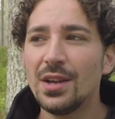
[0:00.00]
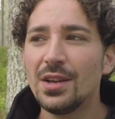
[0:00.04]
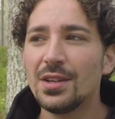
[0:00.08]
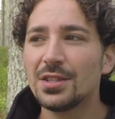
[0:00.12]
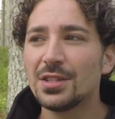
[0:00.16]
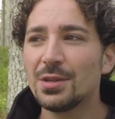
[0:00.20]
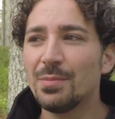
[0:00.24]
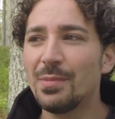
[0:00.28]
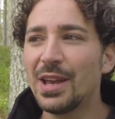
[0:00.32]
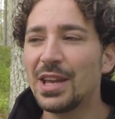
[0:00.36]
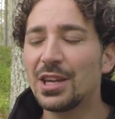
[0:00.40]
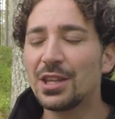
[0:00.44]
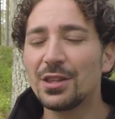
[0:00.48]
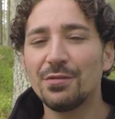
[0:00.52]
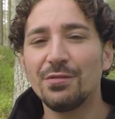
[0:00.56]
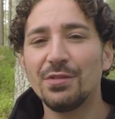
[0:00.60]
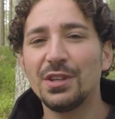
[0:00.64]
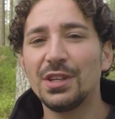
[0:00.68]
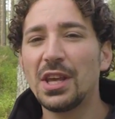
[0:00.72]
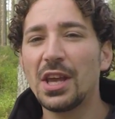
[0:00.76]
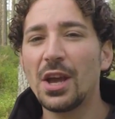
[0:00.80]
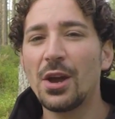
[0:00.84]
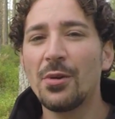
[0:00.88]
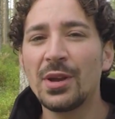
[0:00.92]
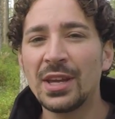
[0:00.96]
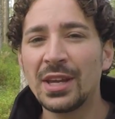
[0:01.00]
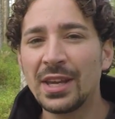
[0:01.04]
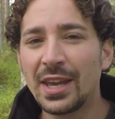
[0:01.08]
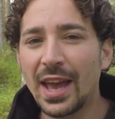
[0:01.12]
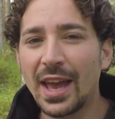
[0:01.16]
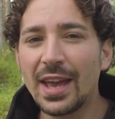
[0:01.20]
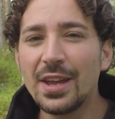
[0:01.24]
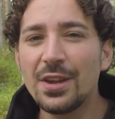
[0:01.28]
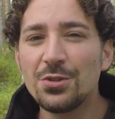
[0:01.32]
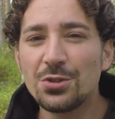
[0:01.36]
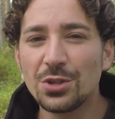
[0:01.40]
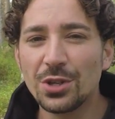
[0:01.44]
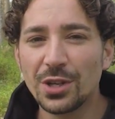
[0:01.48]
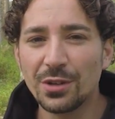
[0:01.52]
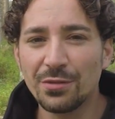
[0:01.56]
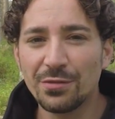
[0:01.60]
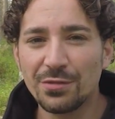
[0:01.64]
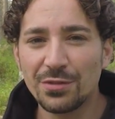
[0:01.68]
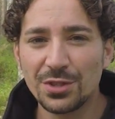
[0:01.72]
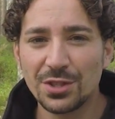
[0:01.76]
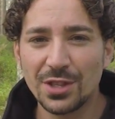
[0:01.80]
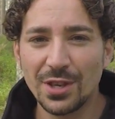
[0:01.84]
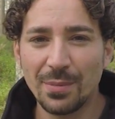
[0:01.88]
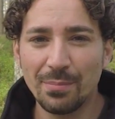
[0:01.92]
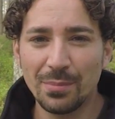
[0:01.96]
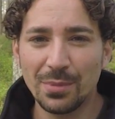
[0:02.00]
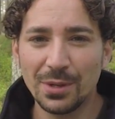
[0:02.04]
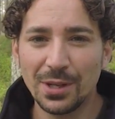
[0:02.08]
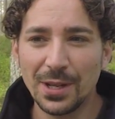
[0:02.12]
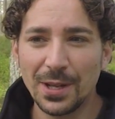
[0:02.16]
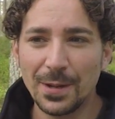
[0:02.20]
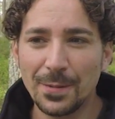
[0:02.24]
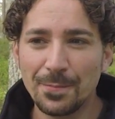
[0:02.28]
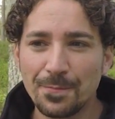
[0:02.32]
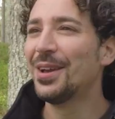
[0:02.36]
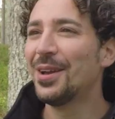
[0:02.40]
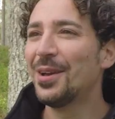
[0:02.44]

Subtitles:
to make the video engaging for somebody.